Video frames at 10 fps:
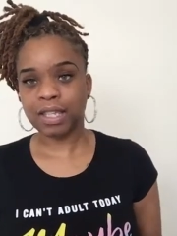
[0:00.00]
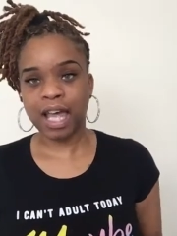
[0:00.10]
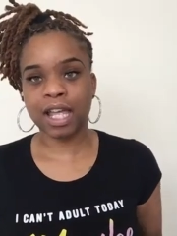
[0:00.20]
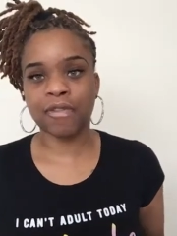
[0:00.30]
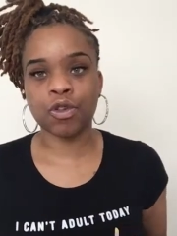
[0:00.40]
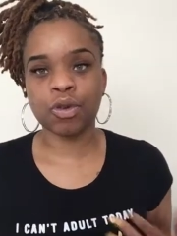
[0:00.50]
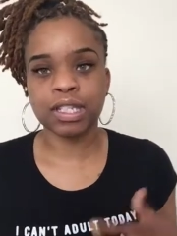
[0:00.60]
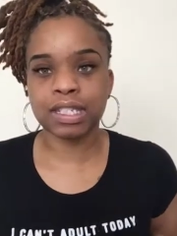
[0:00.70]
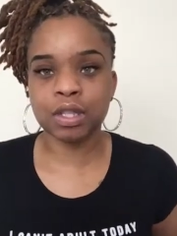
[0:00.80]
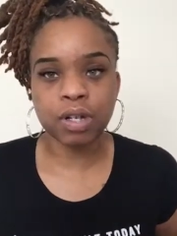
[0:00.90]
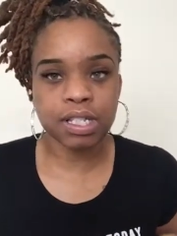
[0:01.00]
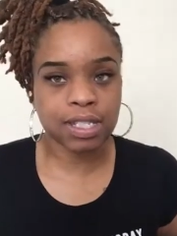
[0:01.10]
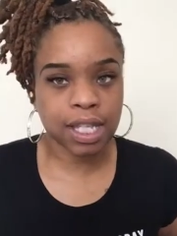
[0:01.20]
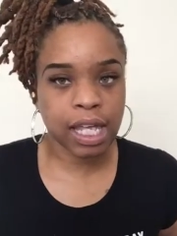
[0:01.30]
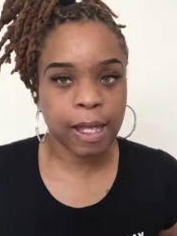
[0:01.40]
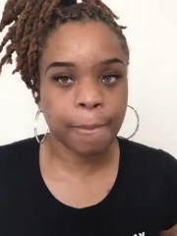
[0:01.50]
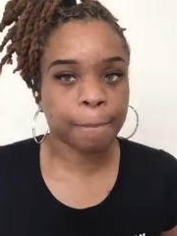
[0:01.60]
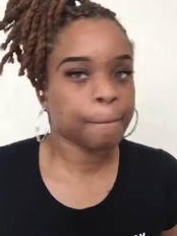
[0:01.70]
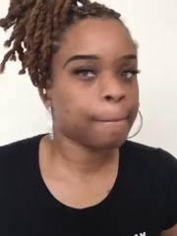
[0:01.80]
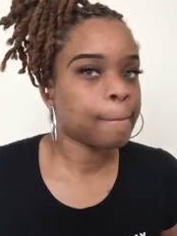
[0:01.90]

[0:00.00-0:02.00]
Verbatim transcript: like if you can you can see